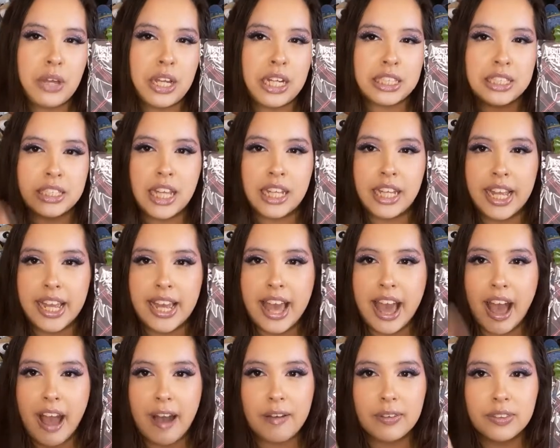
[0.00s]
but it's not like
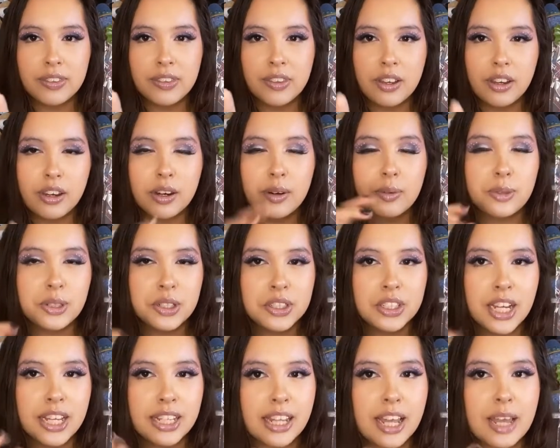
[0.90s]
out there,
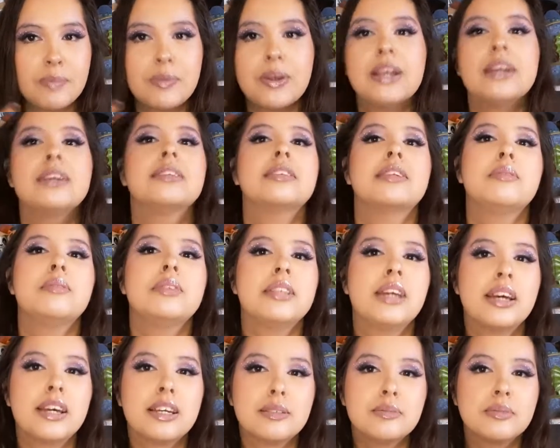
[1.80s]
which I like, because
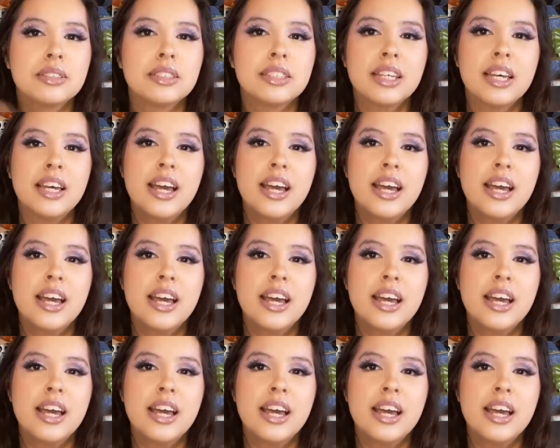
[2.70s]
sometimes